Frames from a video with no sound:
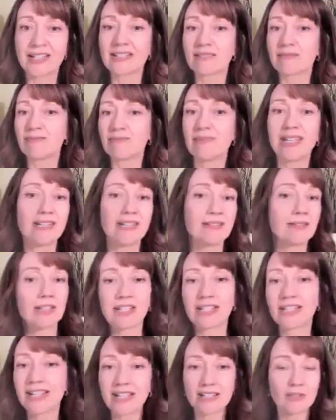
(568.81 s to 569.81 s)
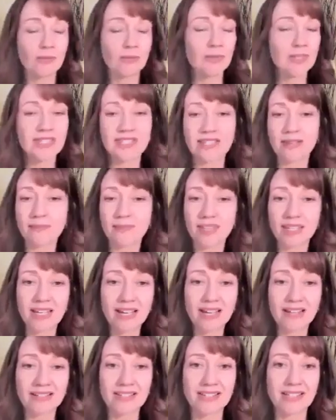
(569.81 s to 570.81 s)
It may connect with something
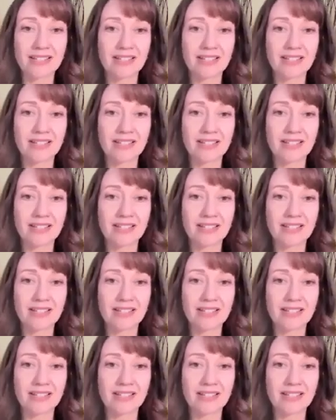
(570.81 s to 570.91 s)
else.